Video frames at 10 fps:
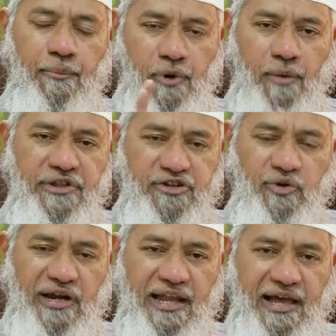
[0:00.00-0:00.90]
a promise
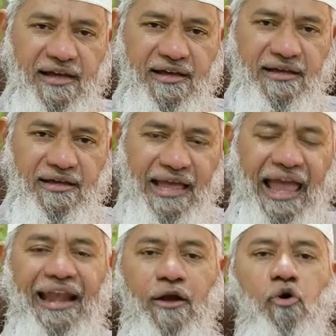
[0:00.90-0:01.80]
to Allah
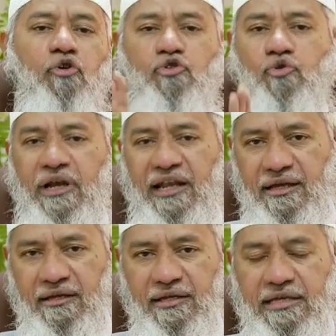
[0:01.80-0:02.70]
and an oath to Allah.